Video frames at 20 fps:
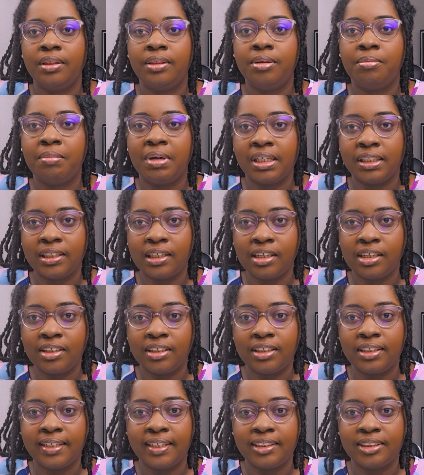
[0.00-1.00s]
The Meta
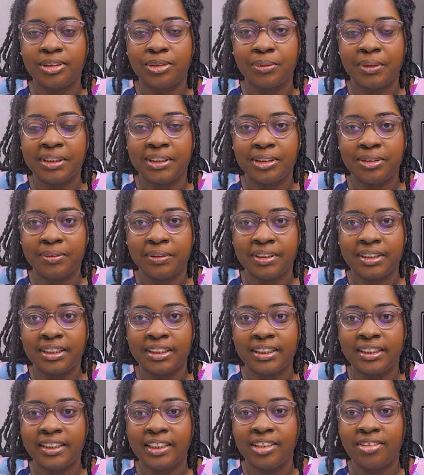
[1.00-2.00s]
Connect
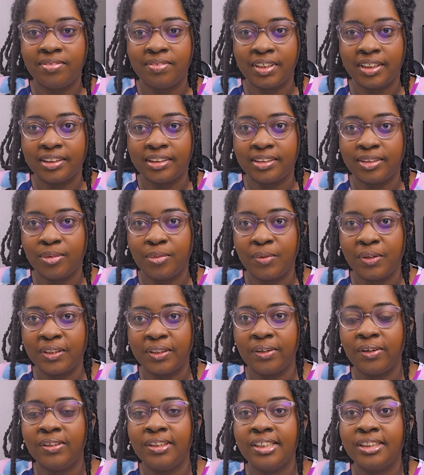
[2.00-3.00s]
2023 event was
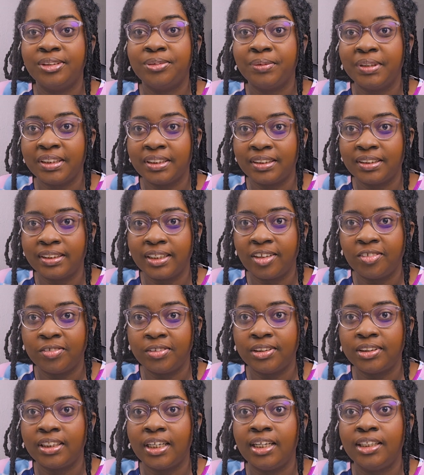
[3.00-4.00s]
on the
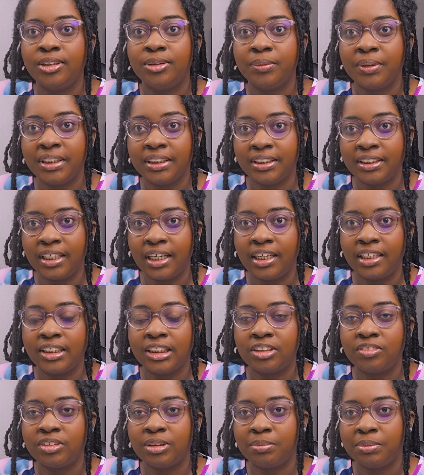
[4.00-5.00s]
27th and 28th
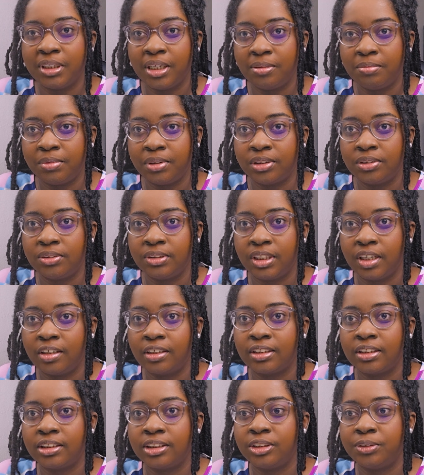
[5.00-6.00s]
of September
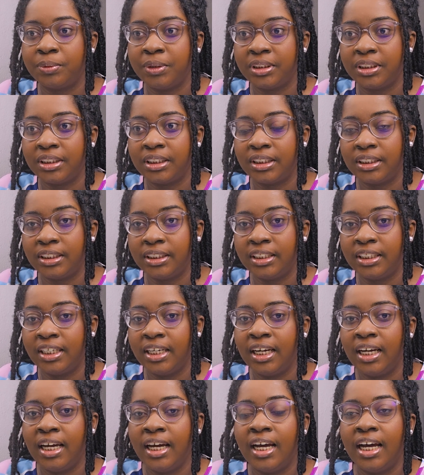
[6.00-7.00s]
2023,
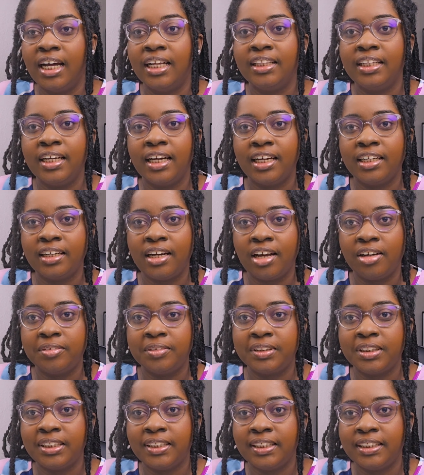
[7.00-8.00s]
and they
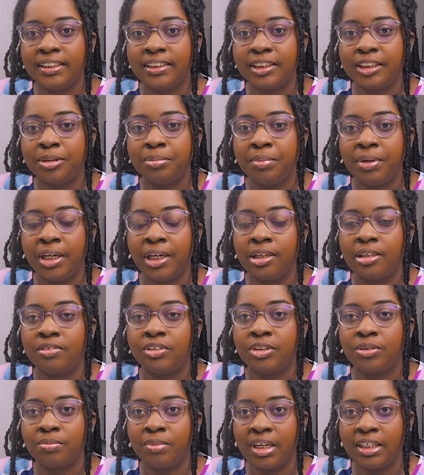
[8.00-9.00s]
announced the latest pair of
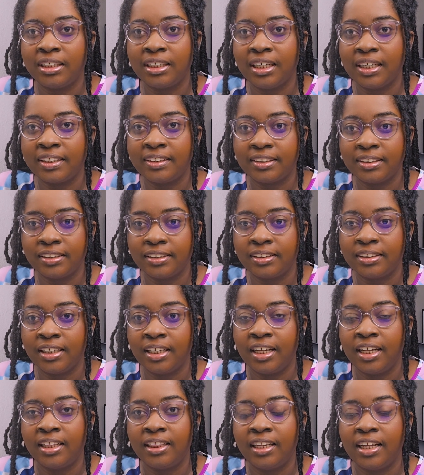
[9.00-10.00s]
smart glasses
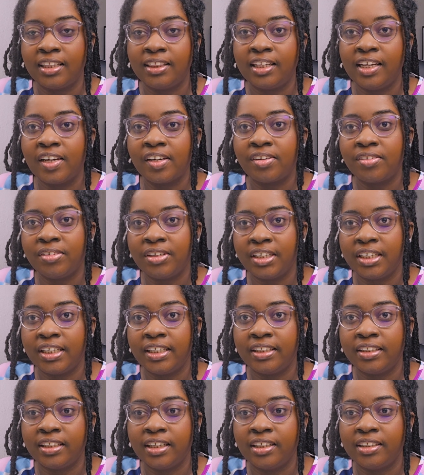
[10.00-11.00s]
that they
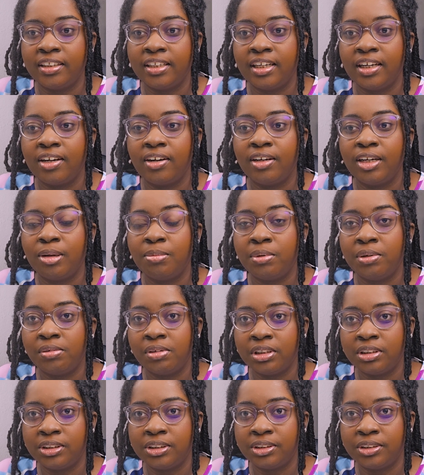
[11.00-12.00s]
created in
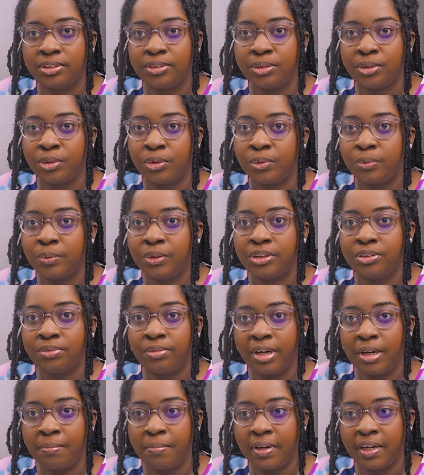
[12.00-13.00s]
collaboration with
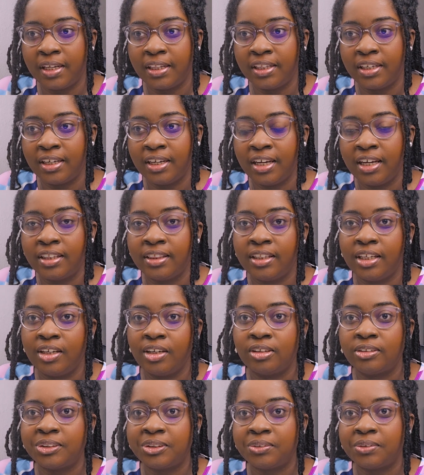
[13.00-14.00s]
Ray-Ban. They
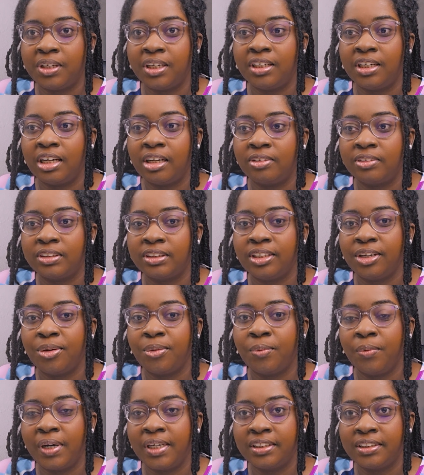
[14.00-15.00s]
also announced the
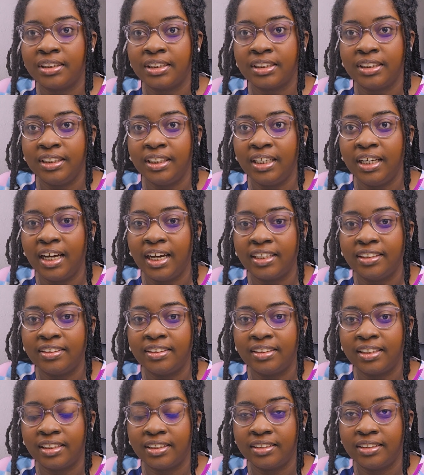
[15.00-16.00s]
Quest 3
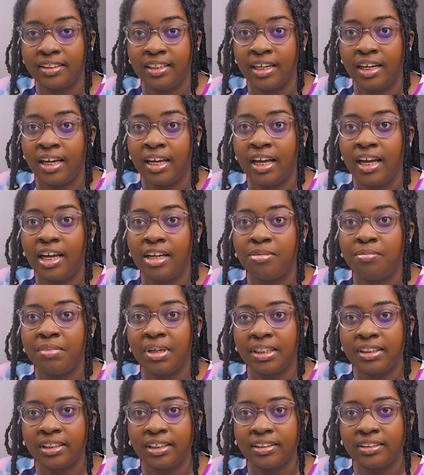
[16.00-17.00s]
headset, and
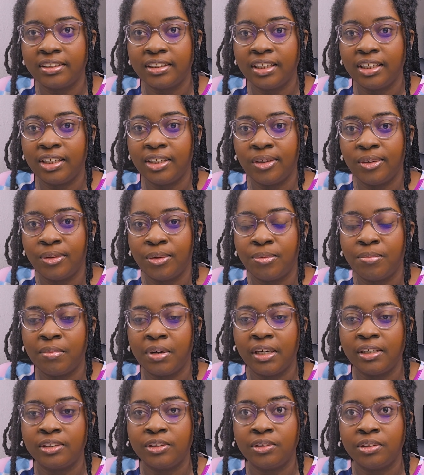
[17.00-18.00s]
Meta CEO
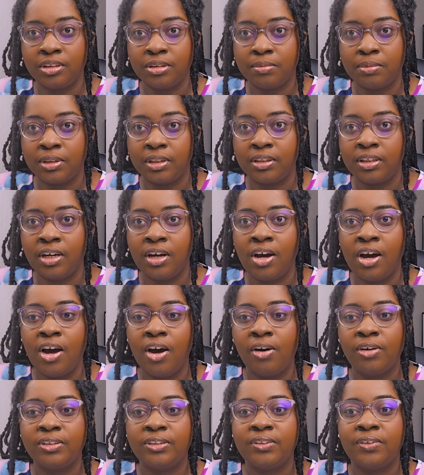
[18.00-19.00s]
Mark Zuckerberg
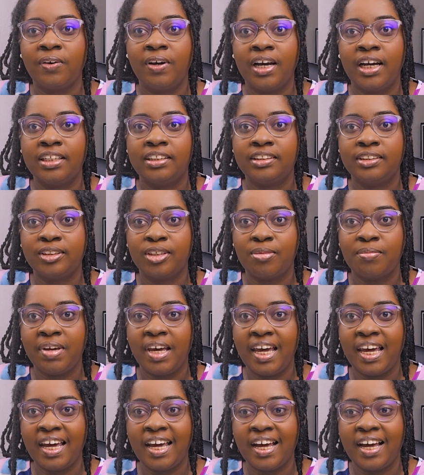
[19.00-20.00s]
also had some
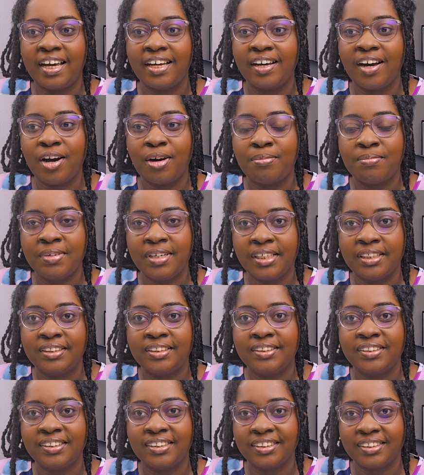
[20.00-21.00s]
AI
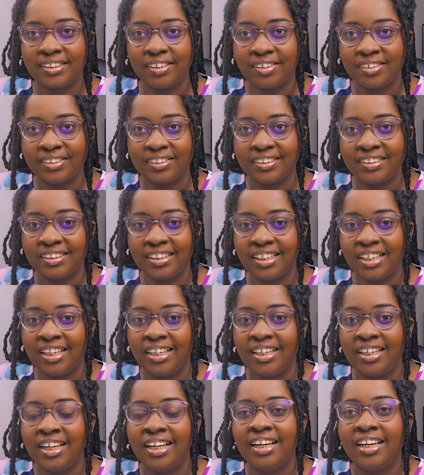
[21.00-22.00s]
updates to discuss.
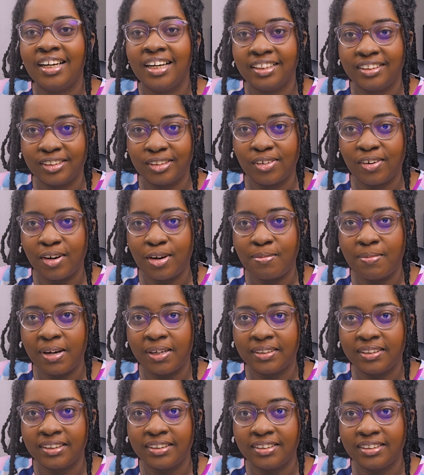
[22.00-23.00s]
Let's talk
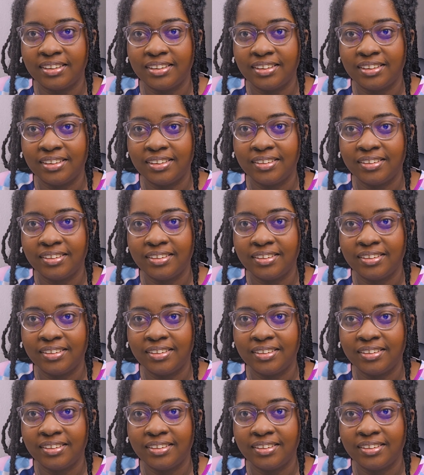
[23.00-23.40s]
about it.